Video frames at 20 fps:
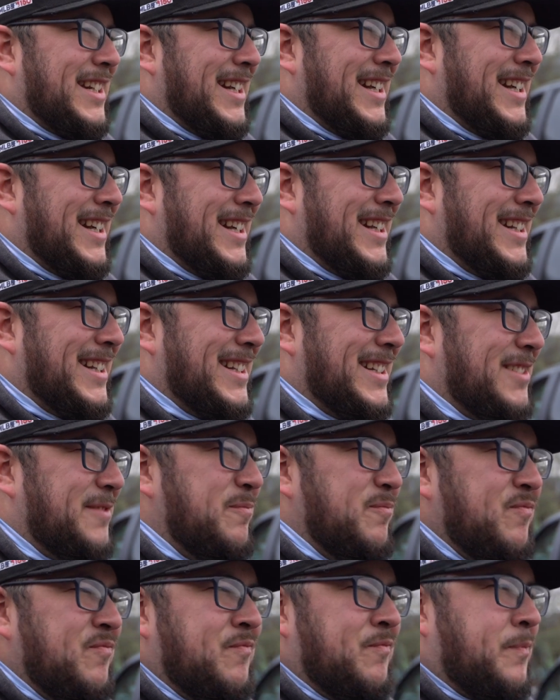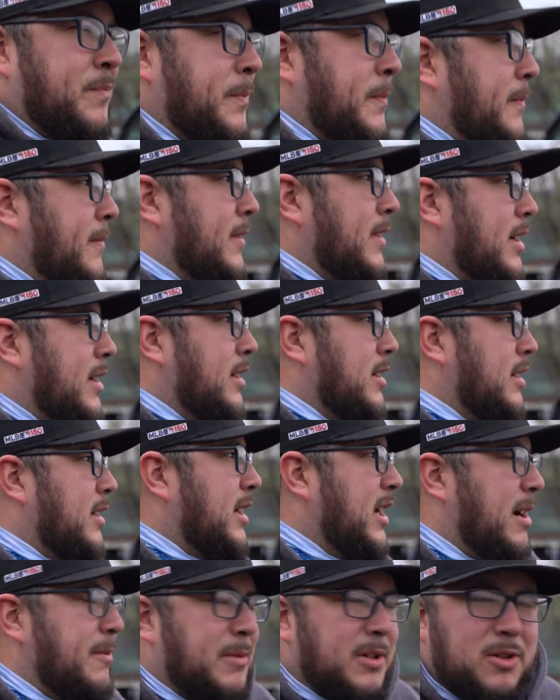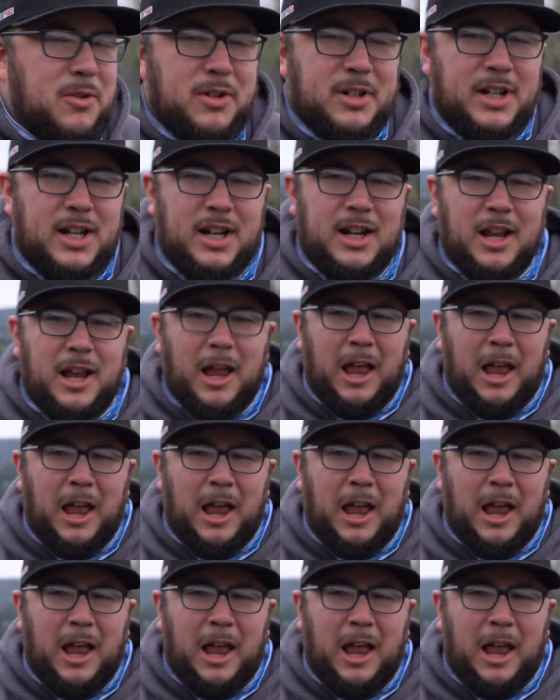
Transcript: uh, camera going on.